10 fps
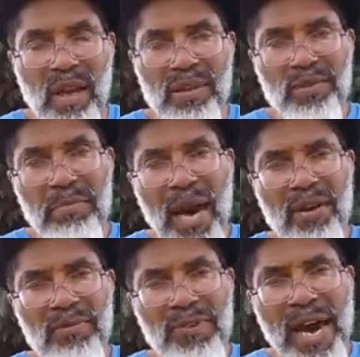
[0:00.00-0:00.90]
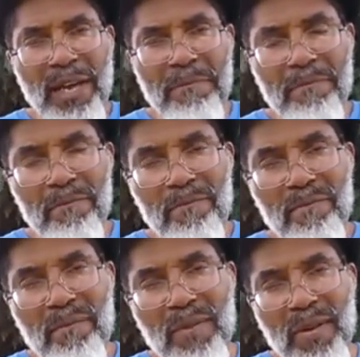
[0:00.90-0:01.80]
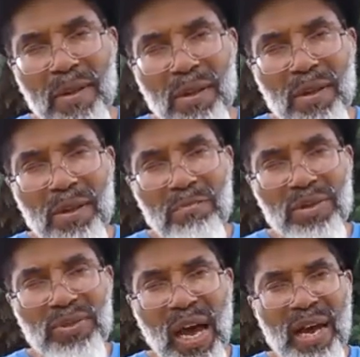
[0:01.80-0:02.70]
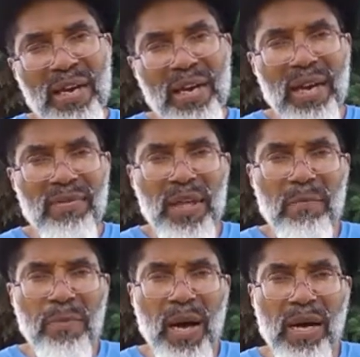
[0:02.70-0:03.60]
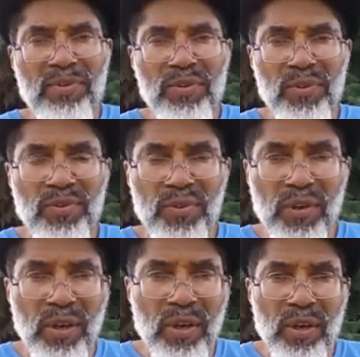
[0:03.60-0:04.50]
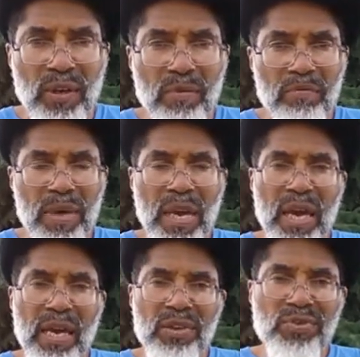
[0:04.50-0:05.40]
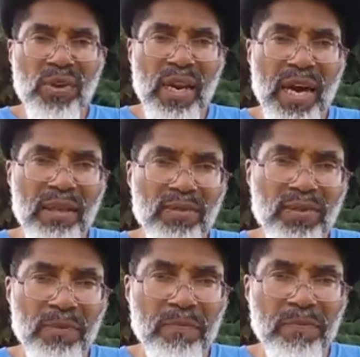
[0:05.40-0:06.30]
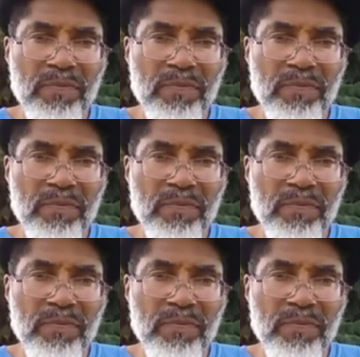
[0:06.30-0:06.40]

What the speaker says: As a matter of fact, Messiah and the apostles, being Israelites,